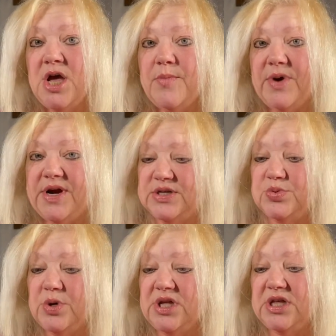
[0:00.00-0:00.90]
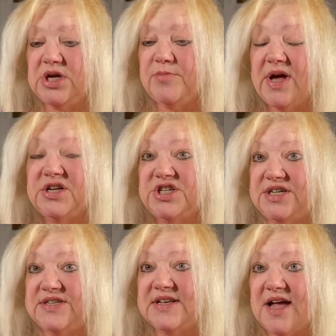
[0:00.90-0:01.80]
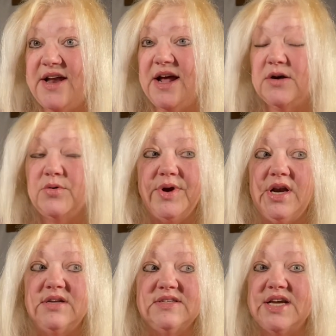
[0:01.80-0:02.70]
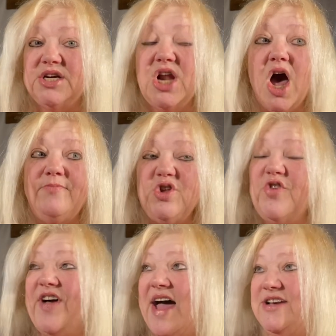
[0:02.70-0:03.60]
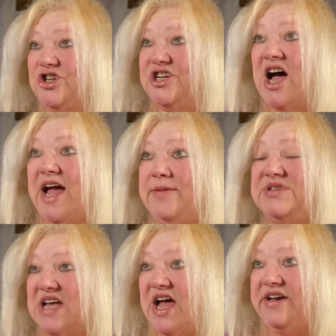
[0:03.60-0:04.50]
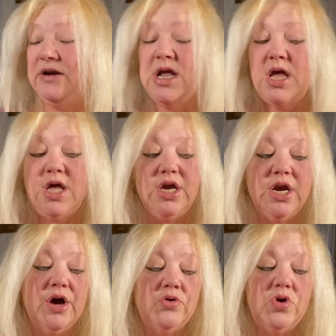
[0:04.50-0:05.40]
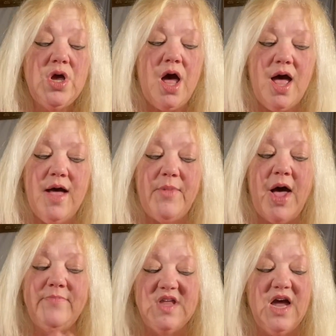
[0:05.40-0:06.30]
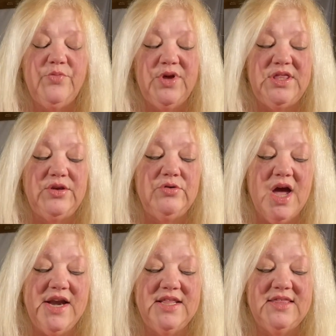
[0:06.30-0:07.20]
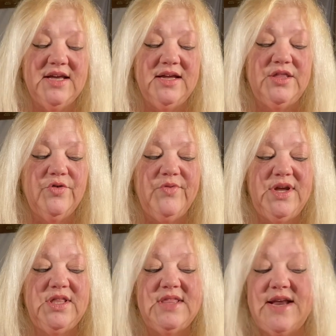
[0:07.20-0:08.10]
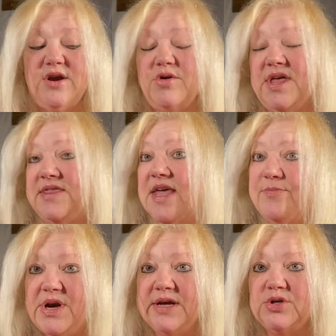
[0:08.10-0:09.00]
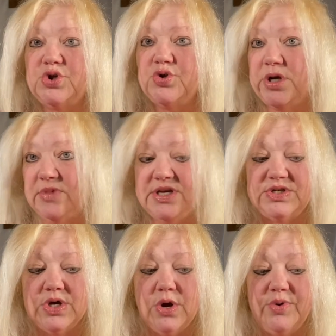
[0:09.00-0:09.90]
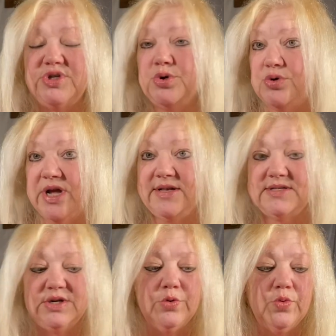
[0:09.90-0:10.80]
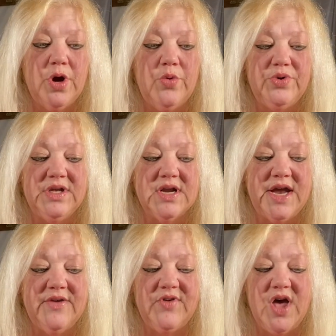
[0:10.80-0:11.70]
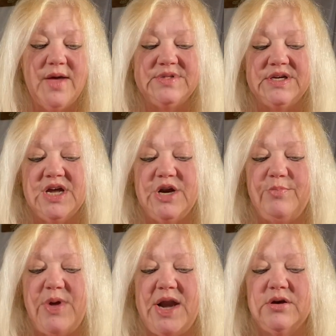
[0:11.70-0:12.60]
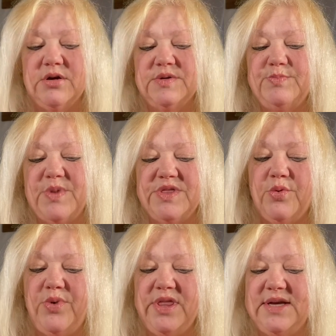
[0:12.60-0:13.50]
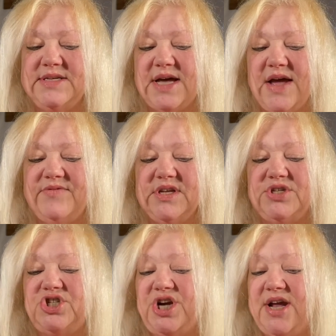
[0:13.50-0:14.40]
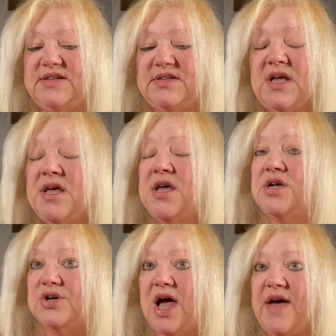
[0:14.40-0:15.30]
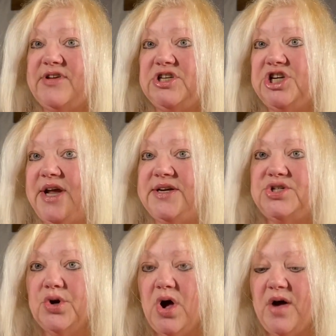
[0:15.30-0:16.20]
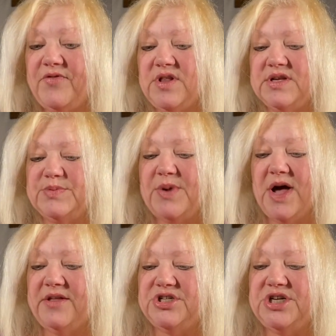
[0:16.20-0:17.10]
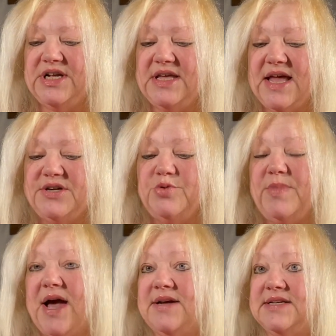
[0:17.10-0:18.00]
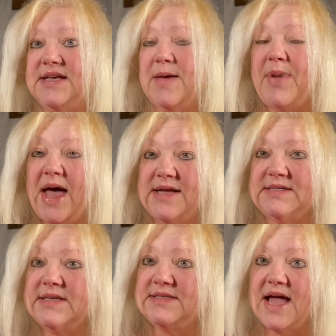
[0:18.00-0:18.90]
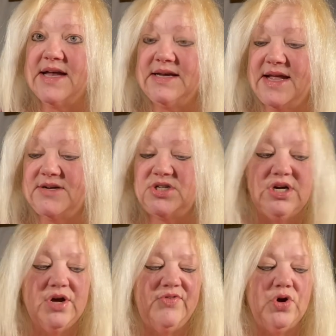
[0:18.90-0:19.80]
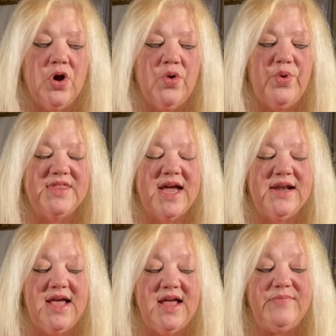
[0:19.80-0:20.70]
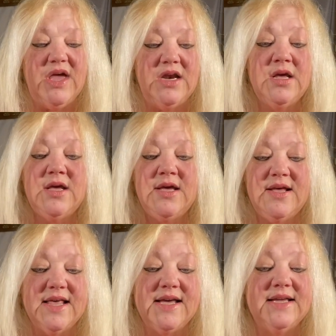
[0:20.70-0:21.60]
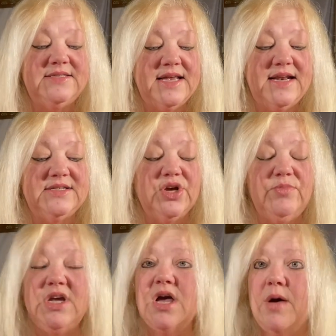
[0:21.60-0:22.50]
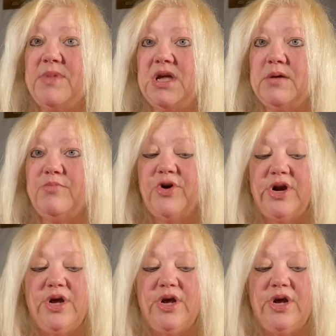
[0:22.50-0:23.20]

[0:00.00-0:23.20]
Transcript: but it's really about, she's the cutout queen. It's like, nope, you've had your time, son, you know, um, I'm done with you kind of thing. they they know that they've been extremely slow with two nights in a row, with Knight of Cups and Knight of Pentacles, but they're willing to have this chance to have a change, to offer this apology to get you back, to get past the stagnation of it all with that hangman. Like I said, it's going to be coming in pretty